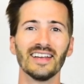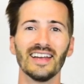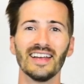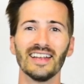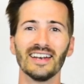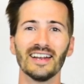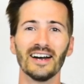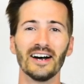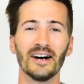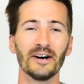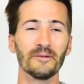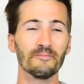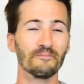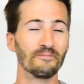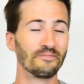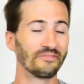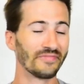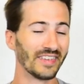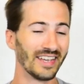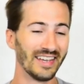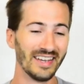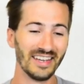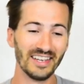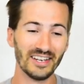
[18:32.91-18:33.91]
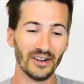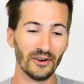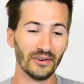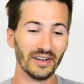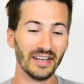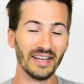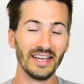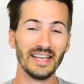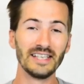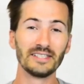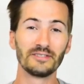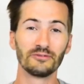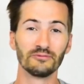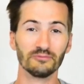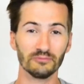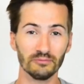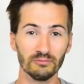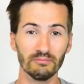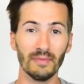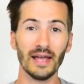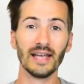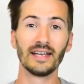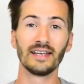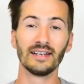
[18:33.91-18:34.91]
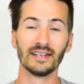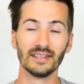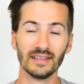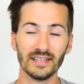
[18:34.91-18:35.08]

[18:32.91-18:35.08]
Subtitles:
And, you know, he's making